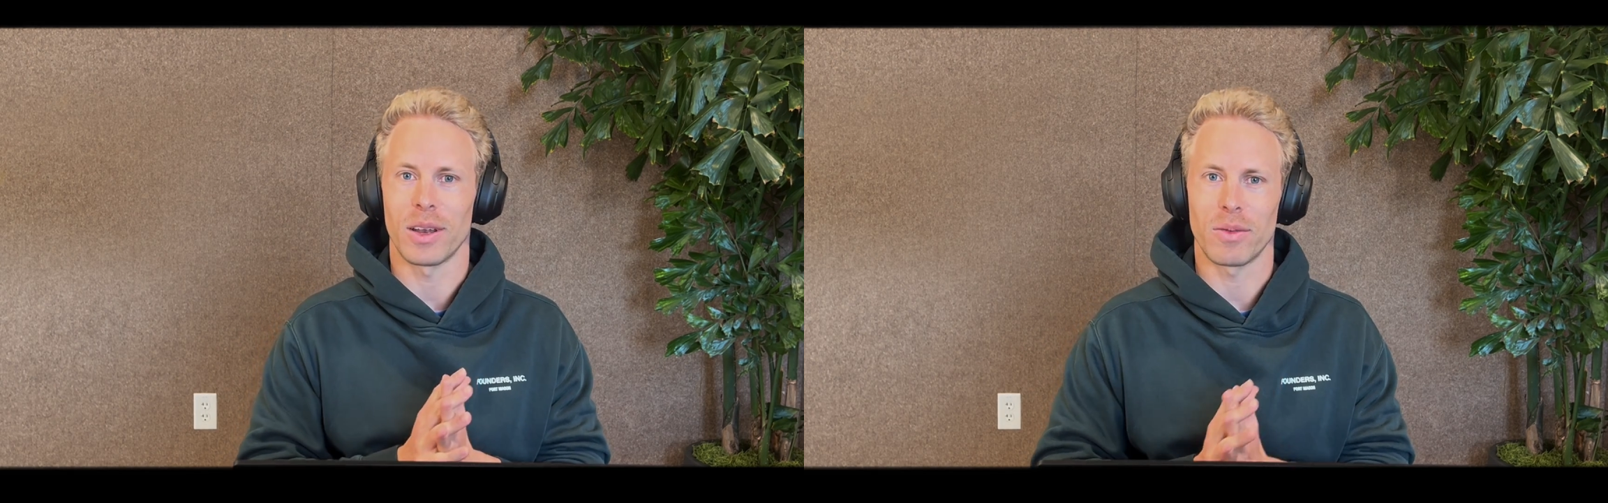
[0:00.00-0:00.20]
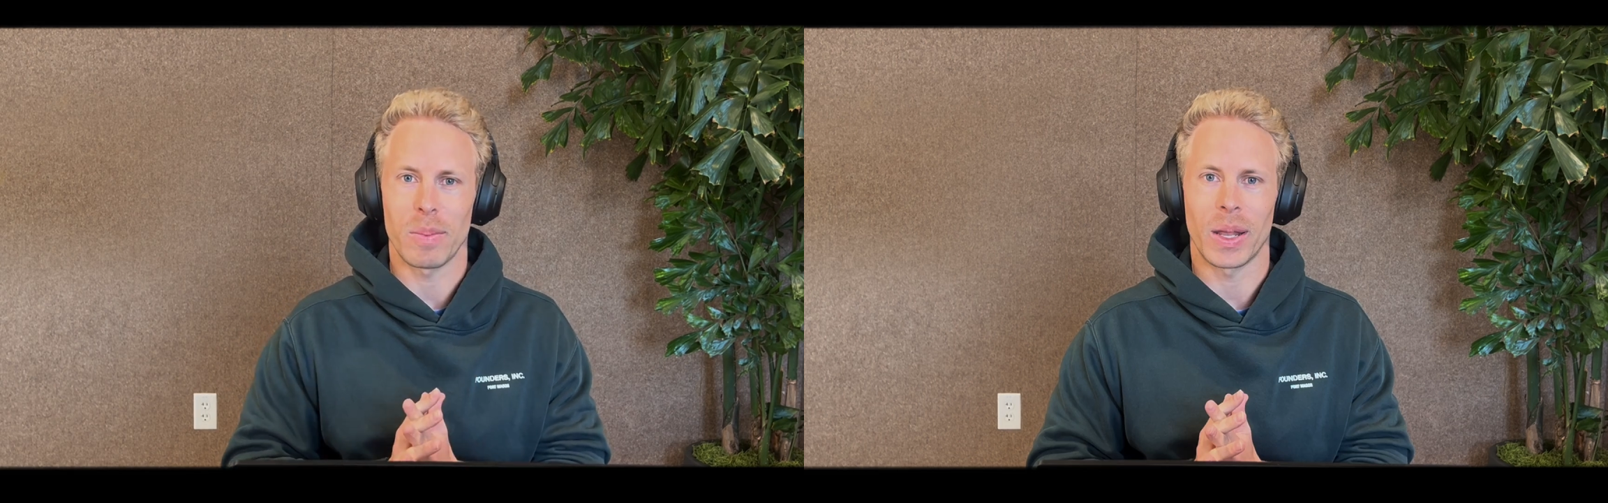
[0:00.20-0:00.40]

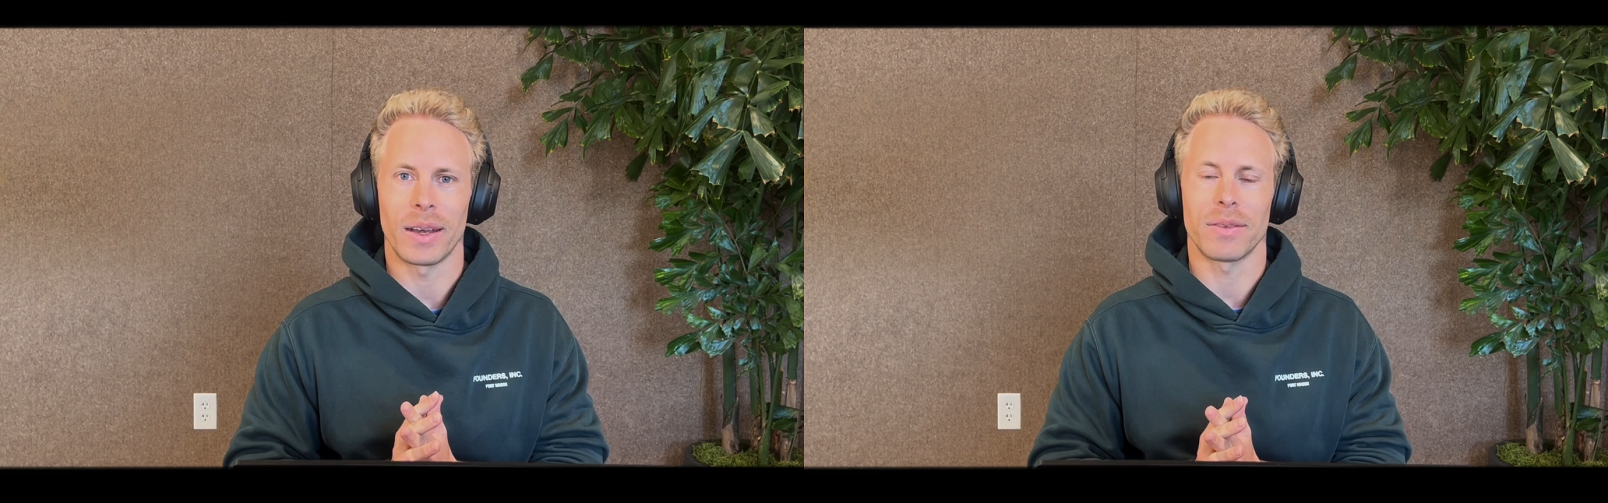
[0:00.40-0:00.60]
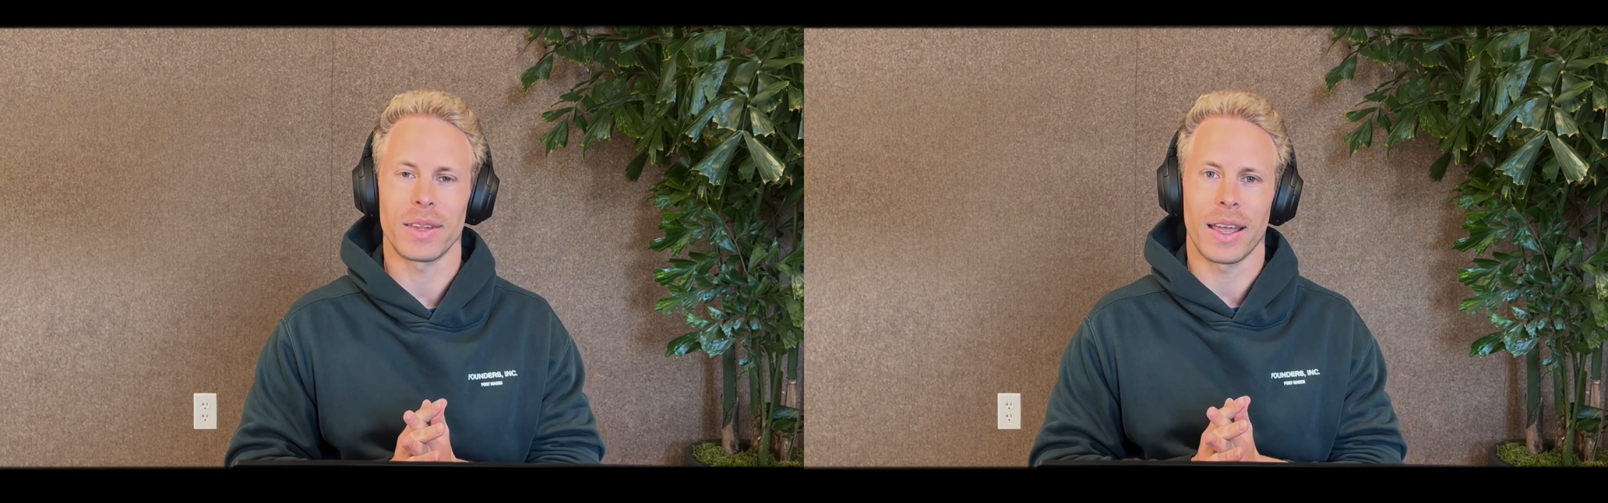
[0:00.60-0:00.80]
lot of
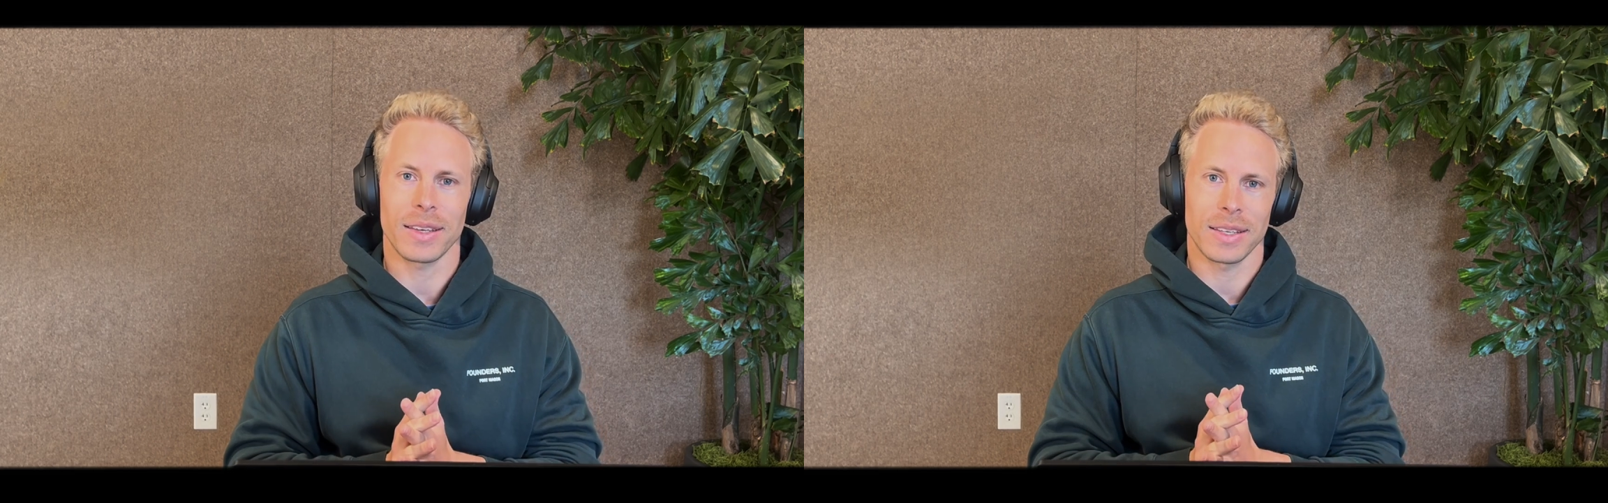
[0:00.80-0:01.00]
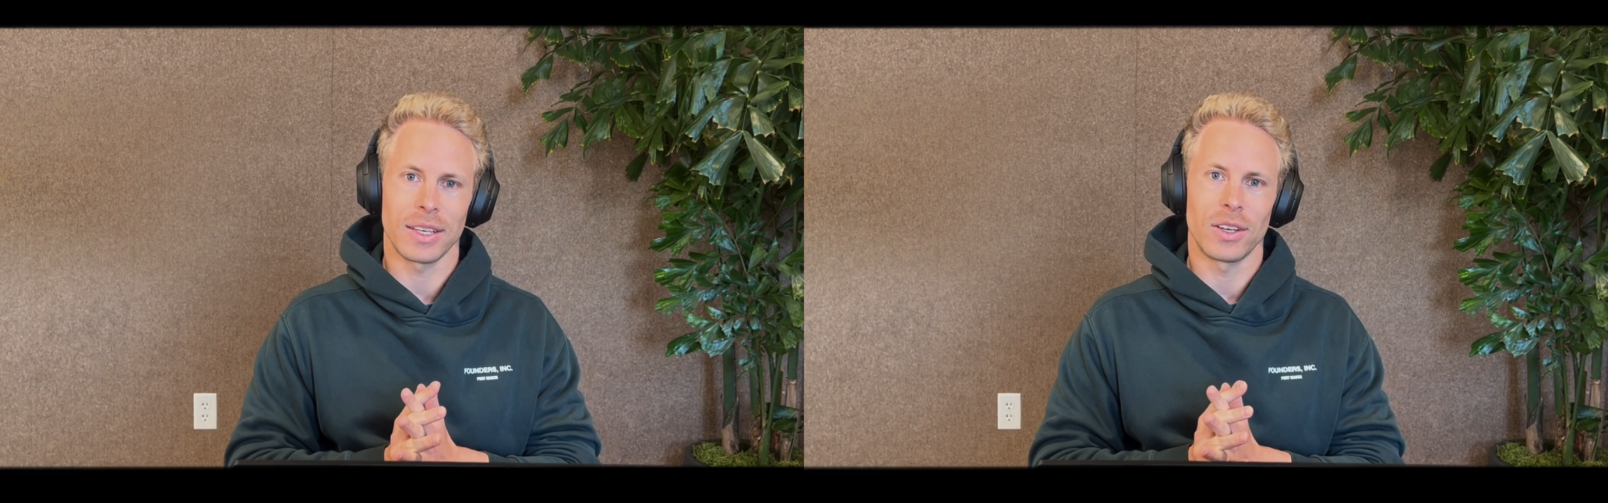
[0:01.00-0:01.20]
repetitive
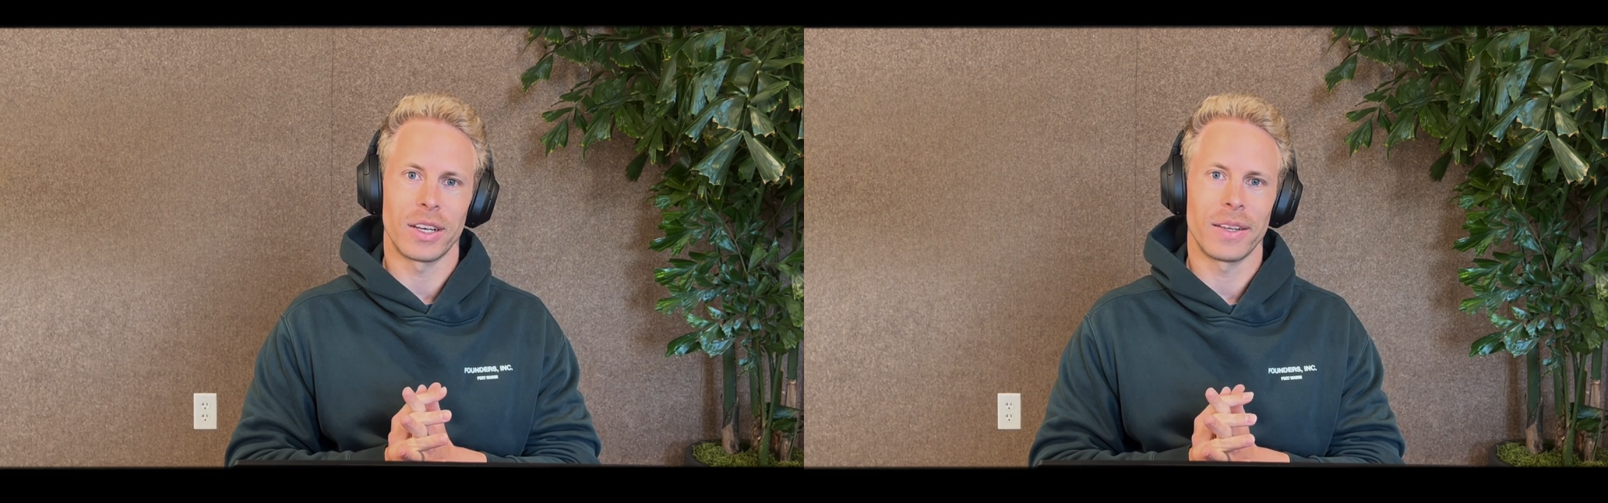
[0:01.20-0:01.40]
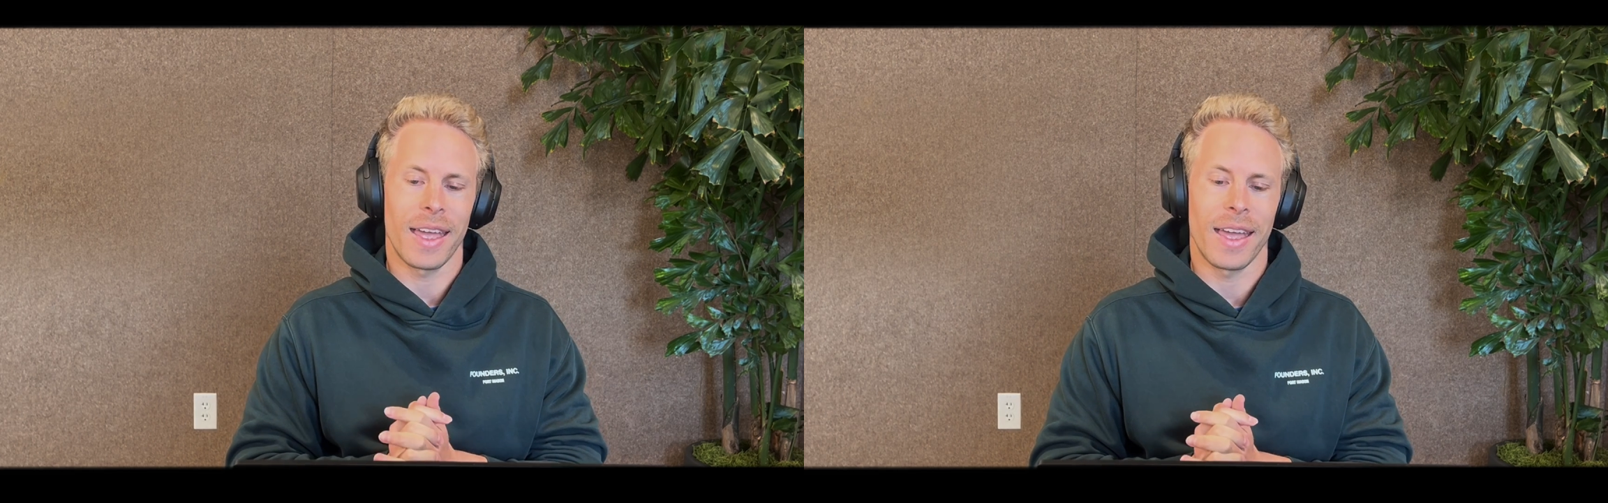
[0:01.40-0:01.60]
tasks in Unity.